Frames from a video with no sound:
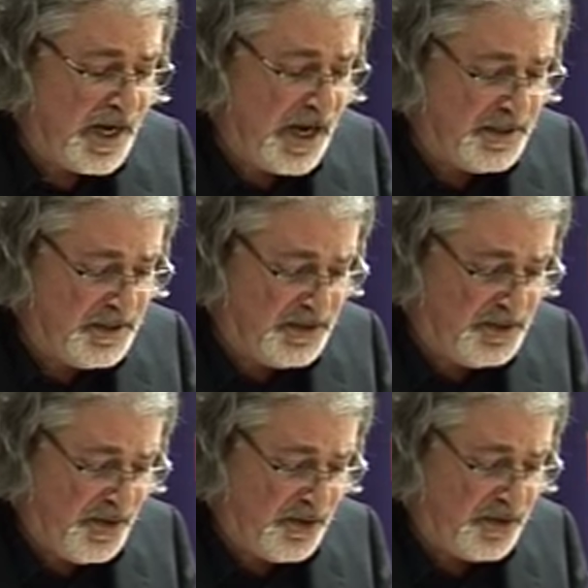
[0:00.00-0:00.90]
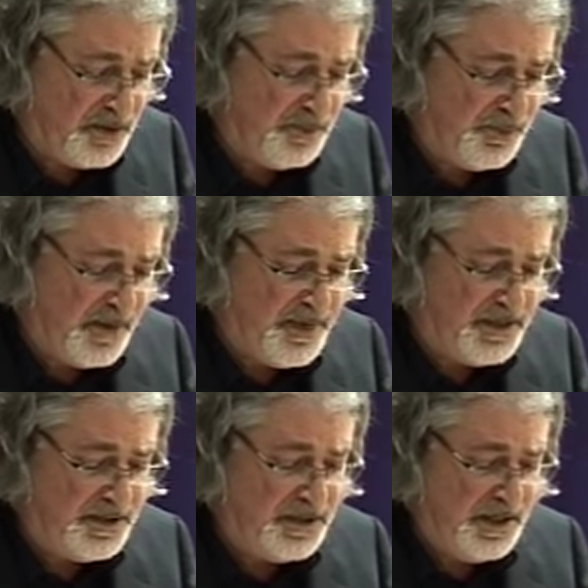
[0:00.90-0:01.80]
the unspoken
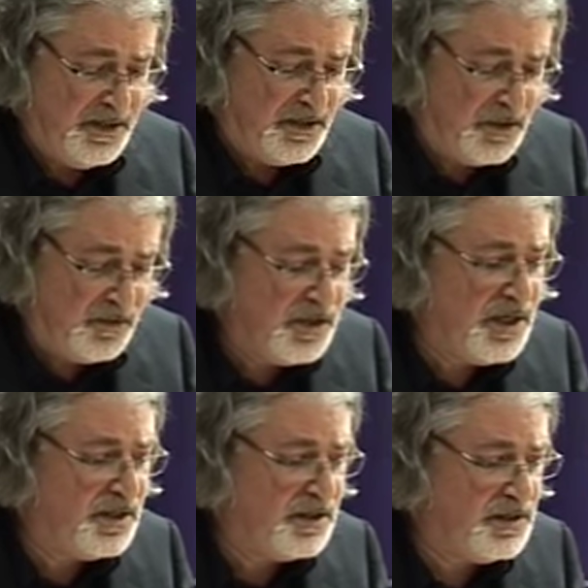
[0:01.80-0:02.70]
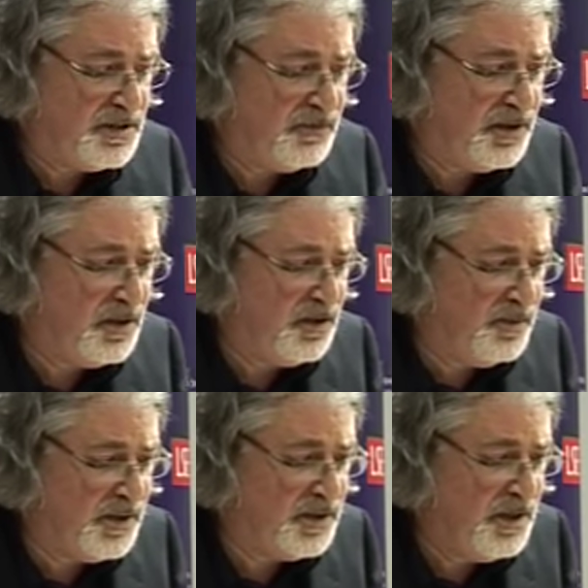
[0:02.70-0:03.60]
premise, the uniqueness of the
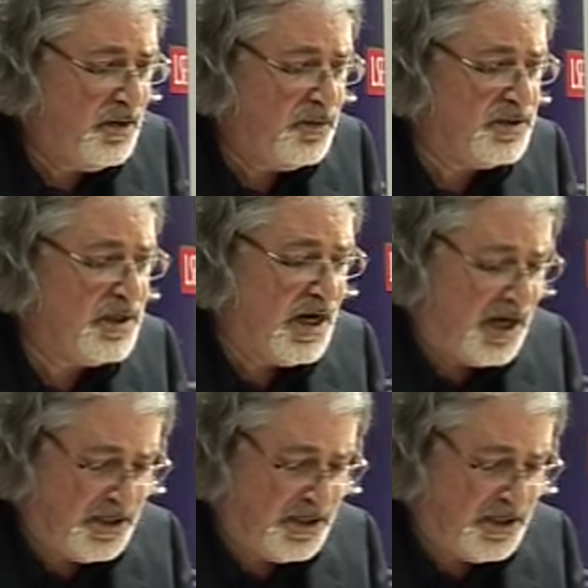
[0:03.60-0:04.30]
human was the